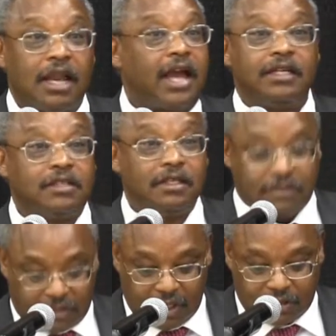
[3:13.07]

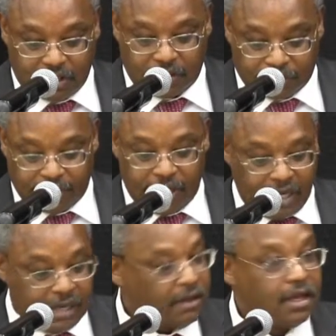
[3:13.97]

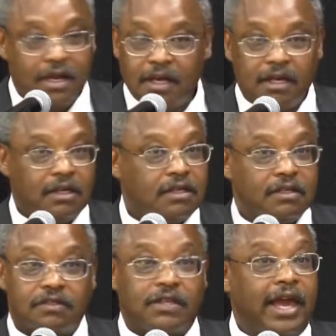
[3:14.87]
1963?
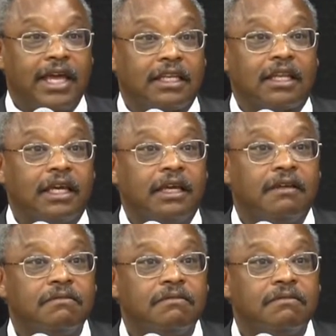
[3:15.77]
Sadly,